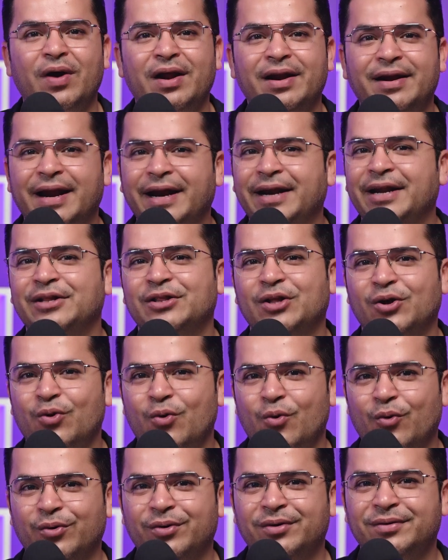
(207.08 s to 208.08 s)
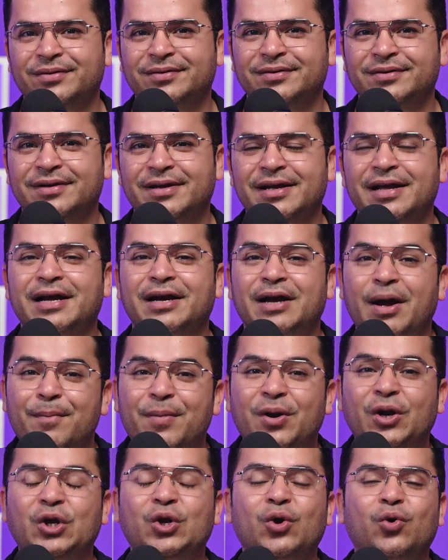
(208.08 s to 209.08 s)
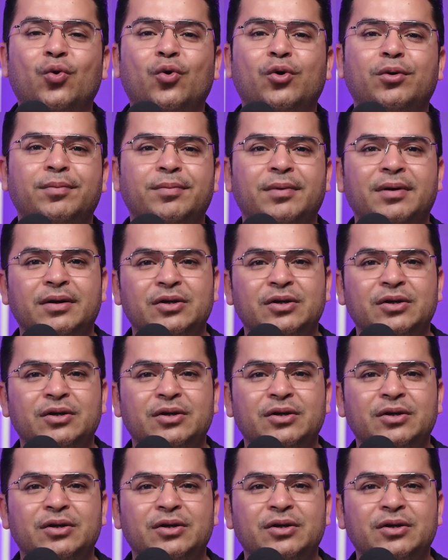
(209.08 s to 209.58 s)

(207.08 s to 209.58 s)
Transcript: while writing the code. Comment your code